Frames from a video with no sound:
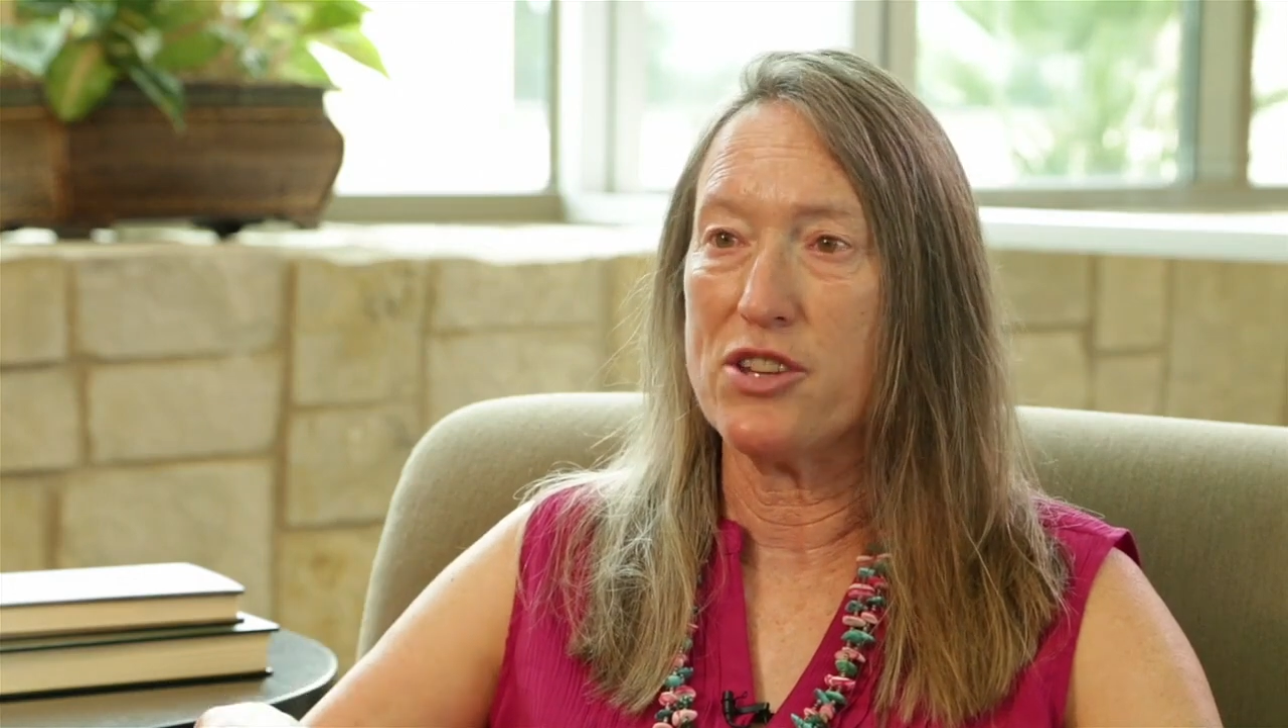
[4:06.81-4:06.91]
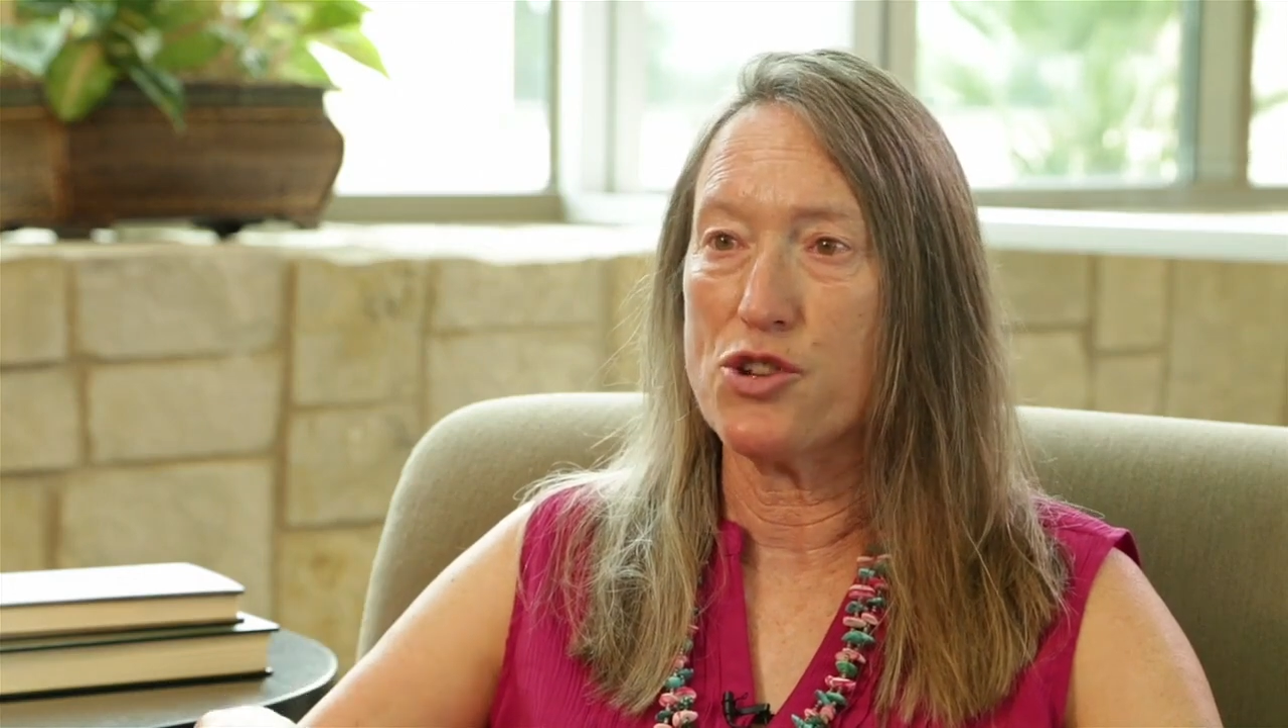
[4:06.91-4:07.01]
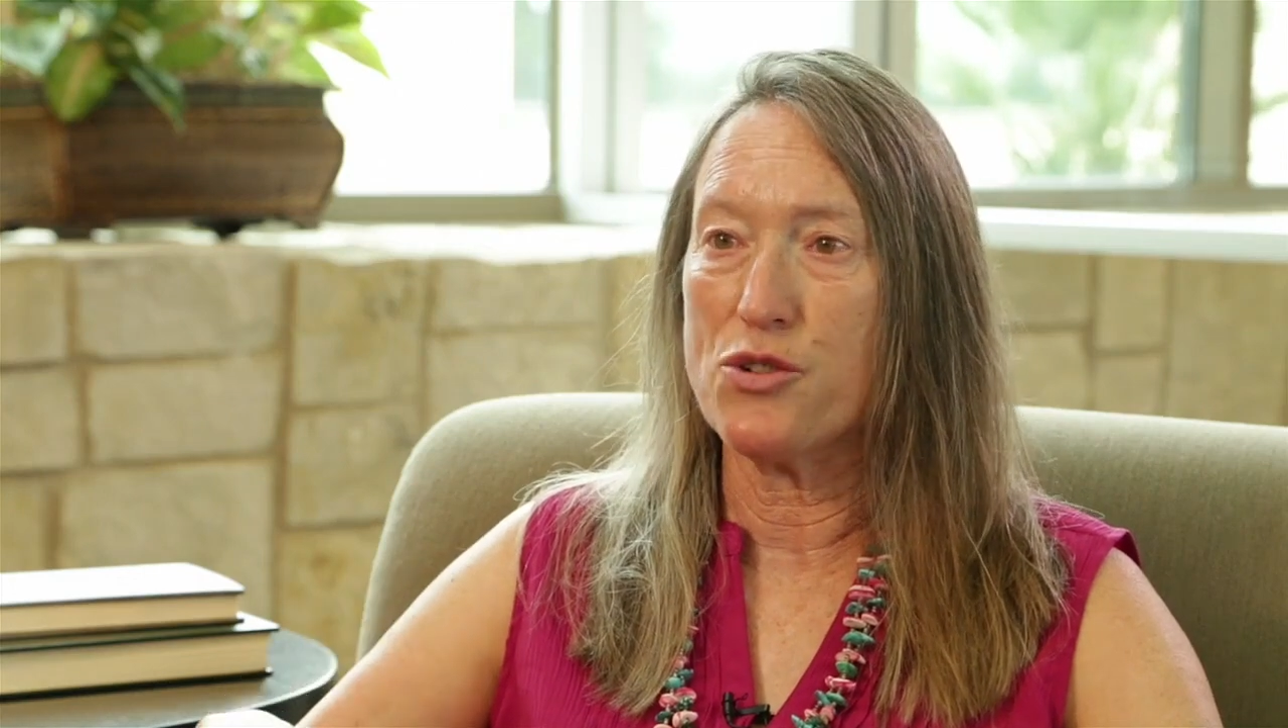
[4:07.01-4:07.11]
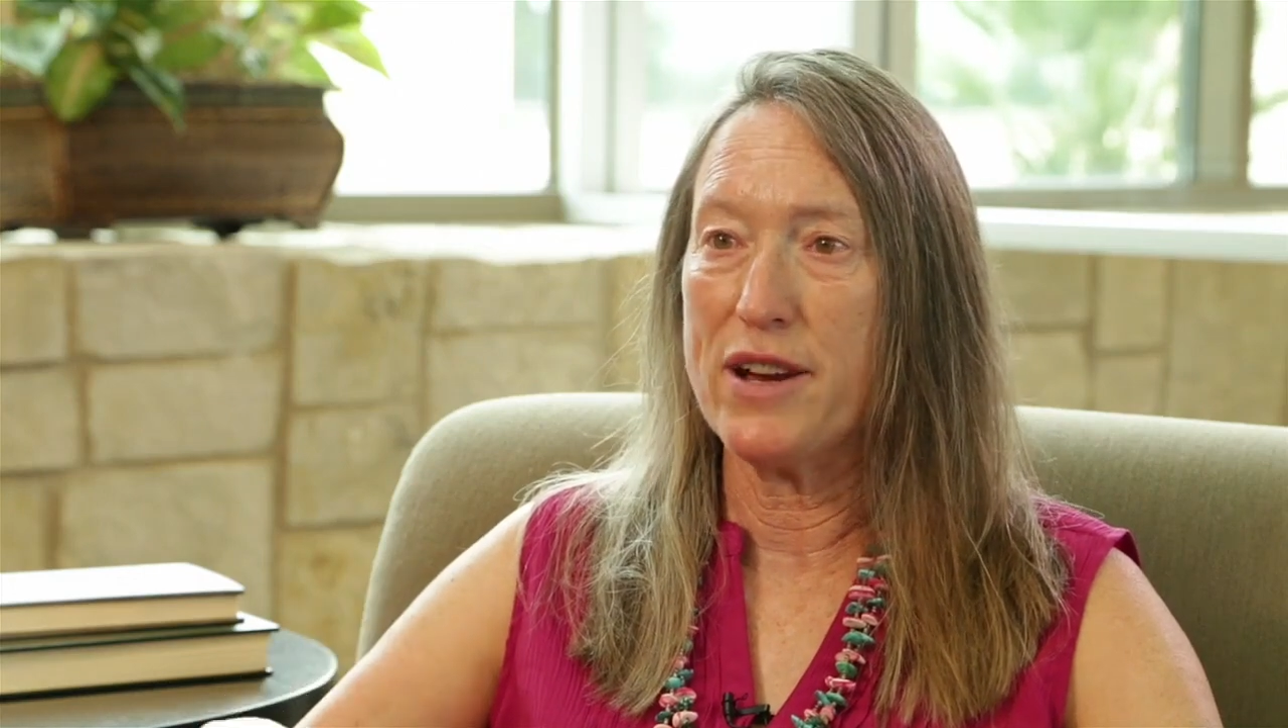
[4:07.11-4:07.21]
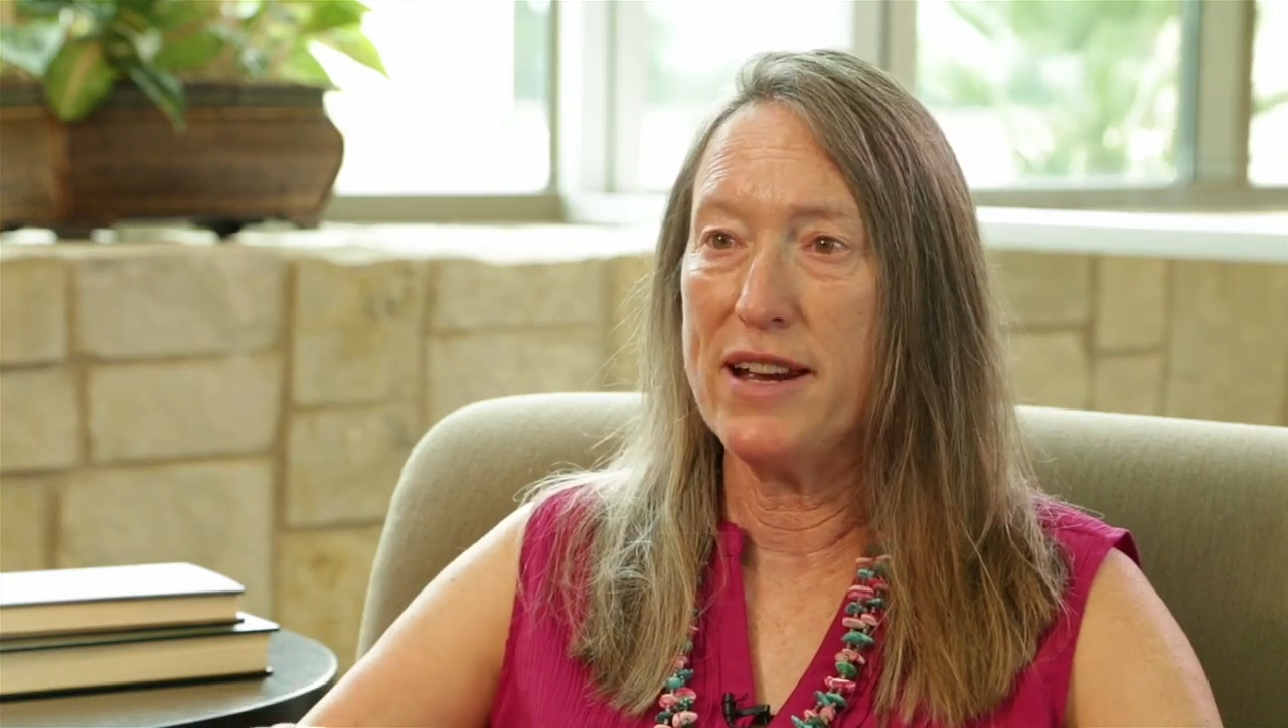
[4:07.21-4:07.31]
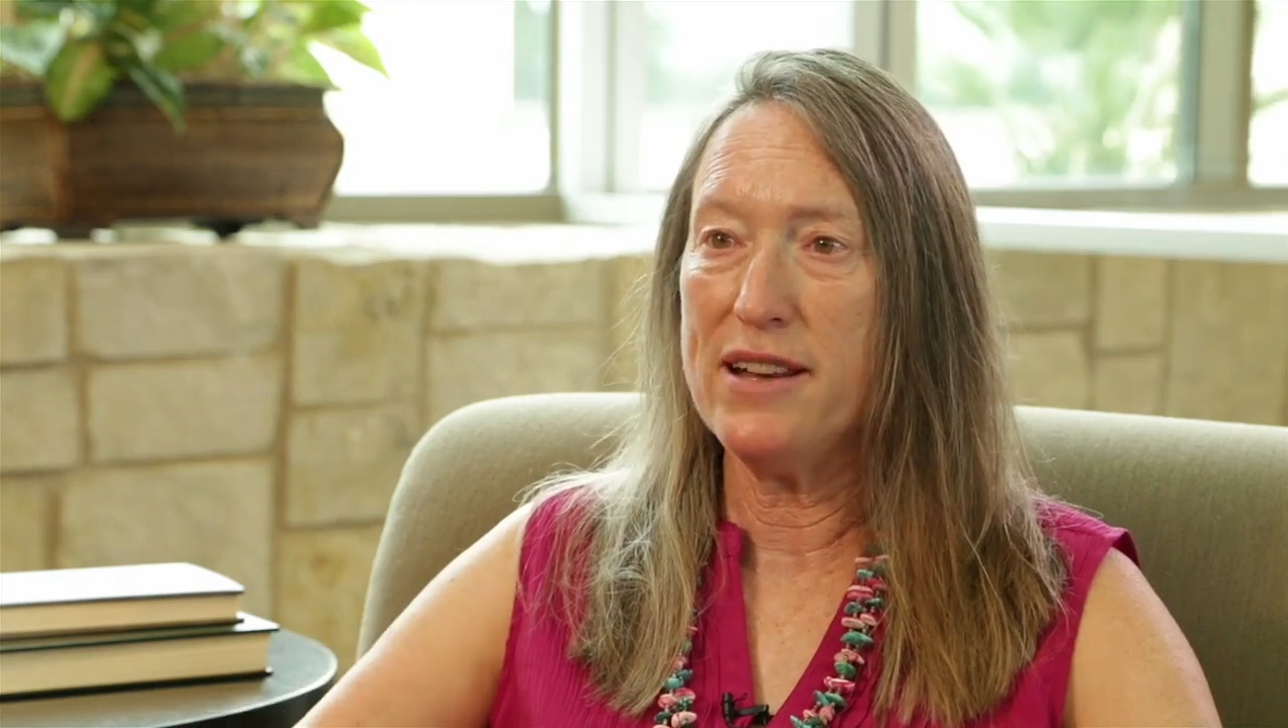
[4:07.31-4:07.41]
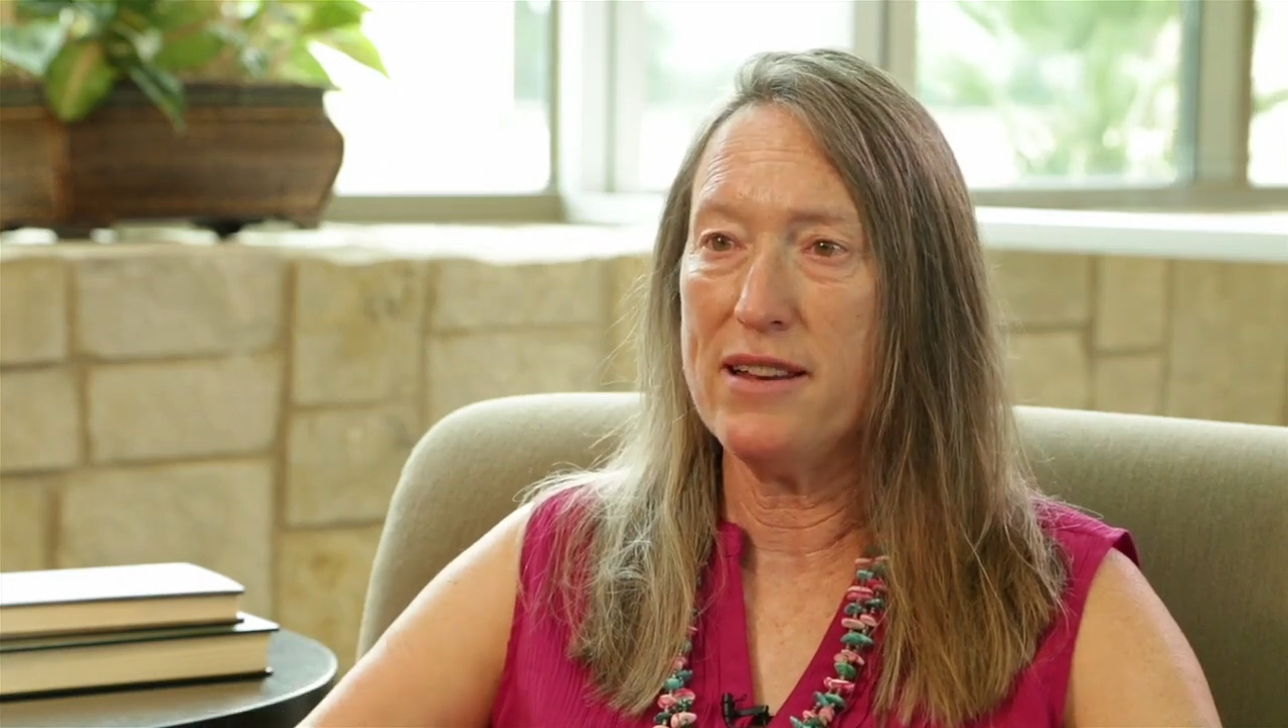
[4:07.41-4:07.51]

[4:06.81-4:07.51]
the screen,